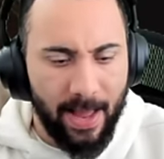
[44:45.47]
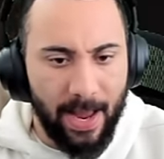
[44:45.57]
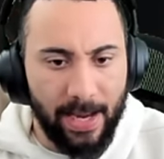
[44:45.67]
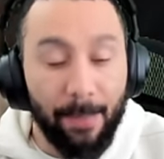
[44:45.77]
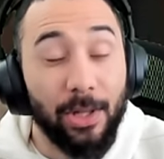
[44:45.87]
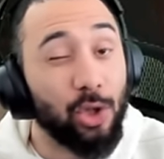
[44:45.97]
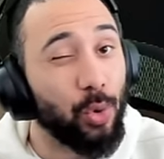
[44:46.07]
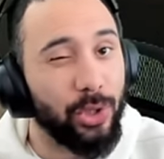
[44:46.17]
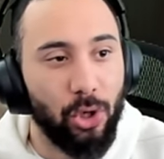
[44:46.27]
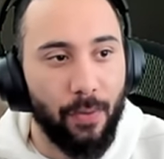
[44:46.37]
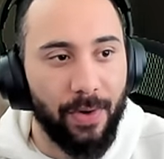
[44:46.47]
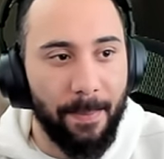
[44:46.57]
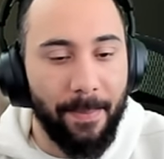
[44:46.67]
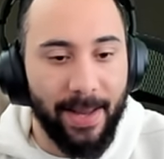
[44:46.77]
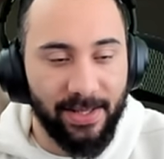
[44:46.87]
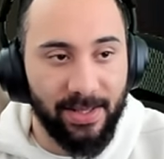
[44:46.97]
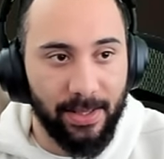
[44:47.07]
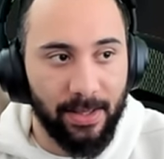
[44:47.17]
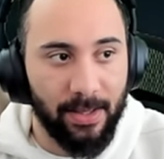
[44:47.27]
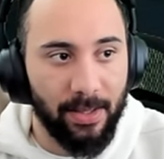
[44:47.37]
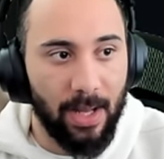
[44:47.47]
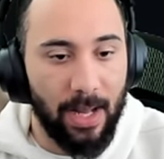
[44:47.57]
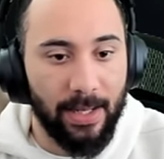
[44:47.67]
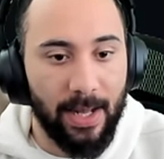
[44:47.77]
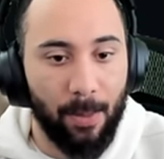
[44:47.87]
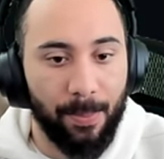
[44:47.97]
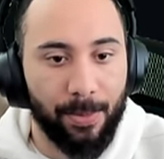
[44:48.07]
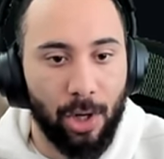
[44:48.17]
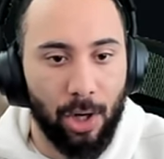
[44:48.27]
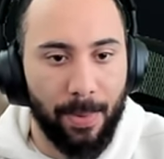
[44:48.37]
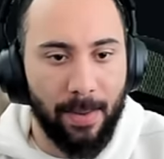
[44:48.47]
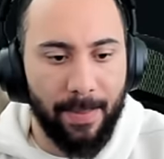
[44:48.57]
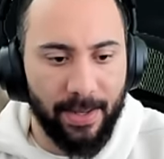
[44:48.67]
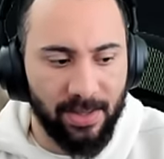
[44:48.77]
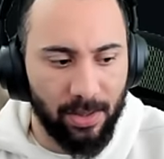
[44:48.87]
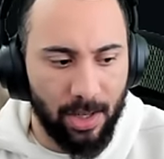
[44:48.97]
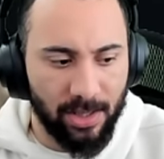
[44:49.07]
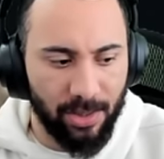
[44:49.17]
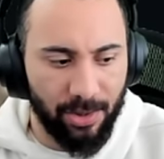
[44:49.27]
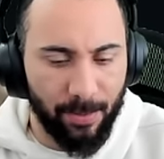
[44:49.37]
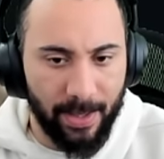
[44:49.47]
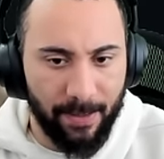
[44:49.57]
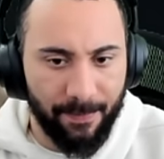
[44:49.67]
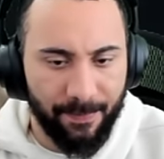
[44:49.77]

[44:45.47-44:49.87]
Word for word: And I'm going to switch it over to medicine uh, to help curb our medicine loss a little bit.